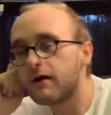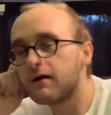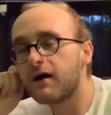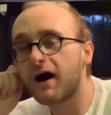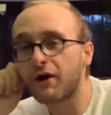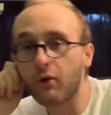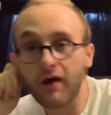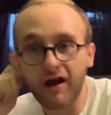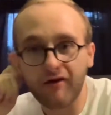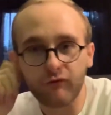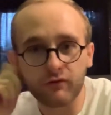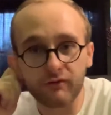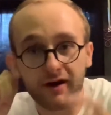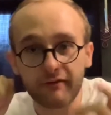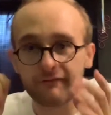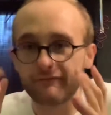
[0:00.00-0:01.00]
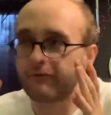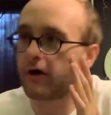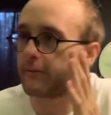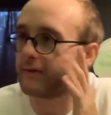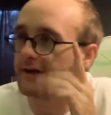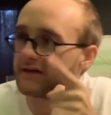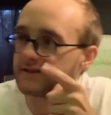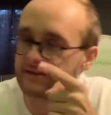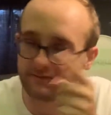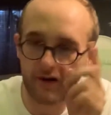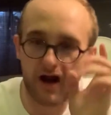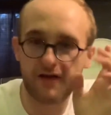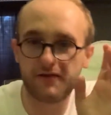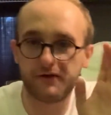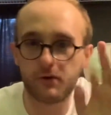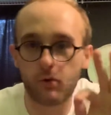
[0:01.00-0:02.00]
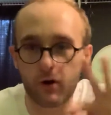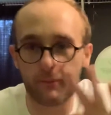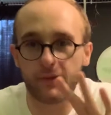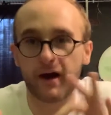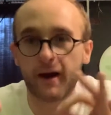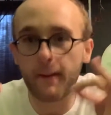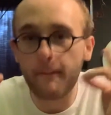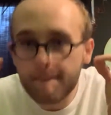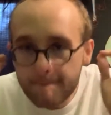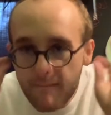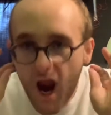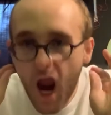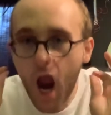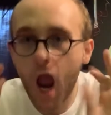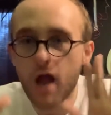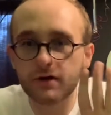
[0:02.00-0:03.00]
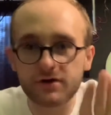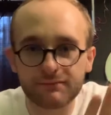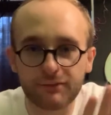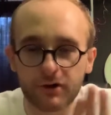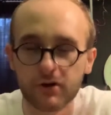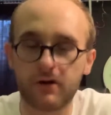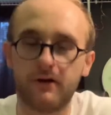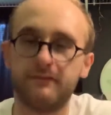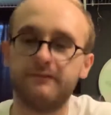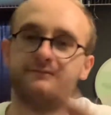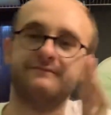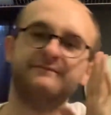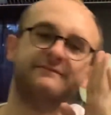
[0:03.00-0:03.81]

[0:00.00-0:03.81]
I don't have one right in front of me because it's behind the door, but just put it on.